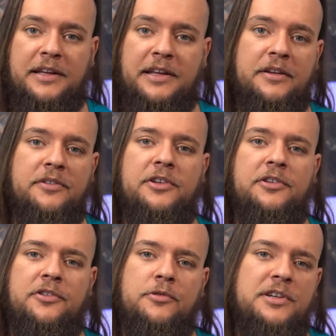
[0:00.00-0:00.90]
he
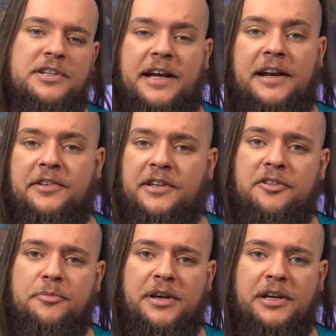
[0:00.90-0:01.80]
considers Christianity
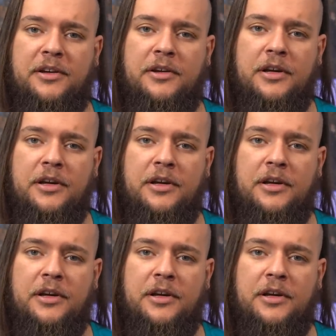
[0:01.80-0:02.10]
to be.